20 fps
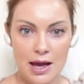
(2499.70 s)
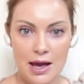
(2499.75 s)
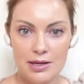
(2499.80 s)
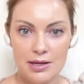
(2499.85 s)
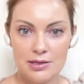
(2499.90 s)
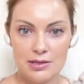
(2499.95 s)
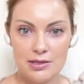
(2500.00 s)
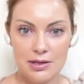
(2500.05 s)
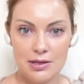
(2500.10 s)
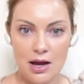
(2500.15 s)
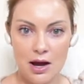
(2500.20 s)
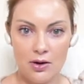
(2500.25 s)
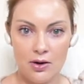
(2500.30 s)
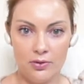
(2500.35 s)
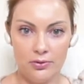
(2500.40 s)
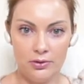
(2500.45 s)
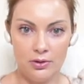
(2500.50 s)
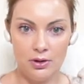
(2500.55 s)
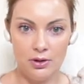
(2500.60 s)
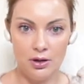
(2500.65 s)
size
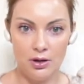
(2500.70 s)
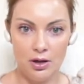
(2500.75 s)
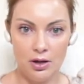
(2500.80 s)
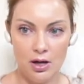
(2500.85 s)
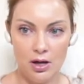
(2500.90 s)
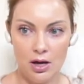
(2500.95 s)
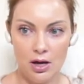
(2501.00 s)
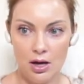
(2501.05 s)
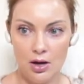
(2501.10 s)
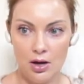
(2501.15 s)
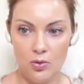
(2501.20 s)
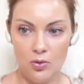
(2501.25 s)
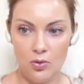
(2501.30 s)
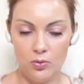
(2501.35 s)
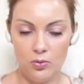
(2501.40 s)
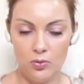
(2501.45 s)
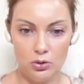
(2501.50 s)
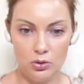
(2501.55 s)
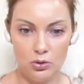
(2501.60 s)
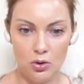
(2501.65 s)
down
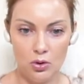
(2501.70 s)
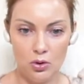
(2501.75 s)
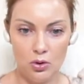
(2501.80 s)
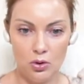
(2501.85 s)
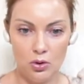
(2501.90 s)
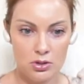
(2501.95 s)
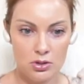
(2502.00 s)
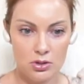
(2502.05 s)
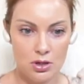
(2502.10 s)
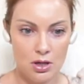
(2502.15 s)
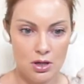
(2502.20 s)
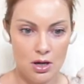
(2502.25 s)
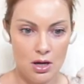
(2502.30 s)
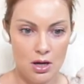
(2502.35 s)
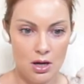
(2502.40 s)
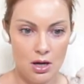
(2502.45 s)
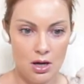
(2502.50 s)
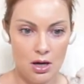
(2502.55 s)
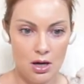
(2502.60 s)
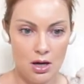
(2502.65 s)
uh, with
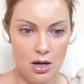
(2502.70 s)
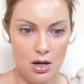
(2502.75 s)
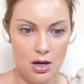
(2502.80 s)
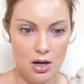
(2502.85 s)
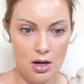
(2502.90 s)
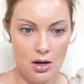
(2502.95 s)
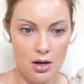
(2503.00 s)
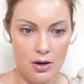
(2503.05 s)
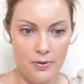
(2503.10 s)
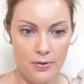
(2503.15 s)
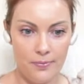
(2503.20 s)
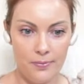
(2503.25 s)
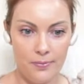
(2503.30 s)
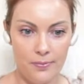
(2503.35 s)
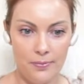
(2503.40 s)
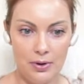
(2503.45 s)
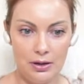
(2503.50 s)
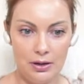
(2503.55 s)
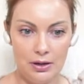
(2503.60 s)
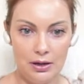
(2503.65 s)
those
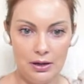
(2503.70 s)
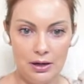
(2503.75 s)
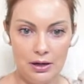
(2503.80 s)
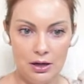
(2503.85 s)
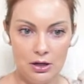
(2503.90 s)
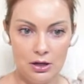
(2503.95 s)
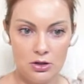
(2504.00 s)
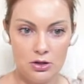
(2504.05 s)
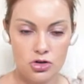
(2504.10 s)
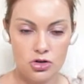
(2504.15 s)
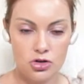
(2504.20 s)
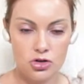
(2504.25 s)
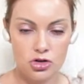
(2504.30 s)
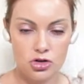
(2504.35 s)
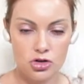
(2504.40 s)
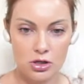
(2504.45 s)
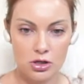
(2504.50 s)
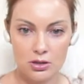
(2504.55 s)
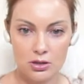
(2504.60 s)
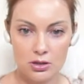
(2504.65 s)
uh, linen
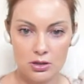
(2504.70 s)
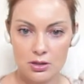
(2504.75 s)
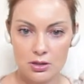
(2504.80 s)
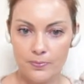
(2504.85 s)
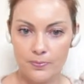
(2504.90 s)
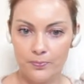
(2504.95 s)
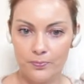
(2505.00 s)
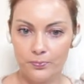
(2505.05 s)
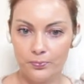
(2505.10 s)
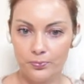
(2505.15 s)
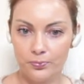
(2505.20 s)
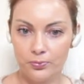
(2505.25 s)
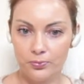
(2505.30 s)
shirts.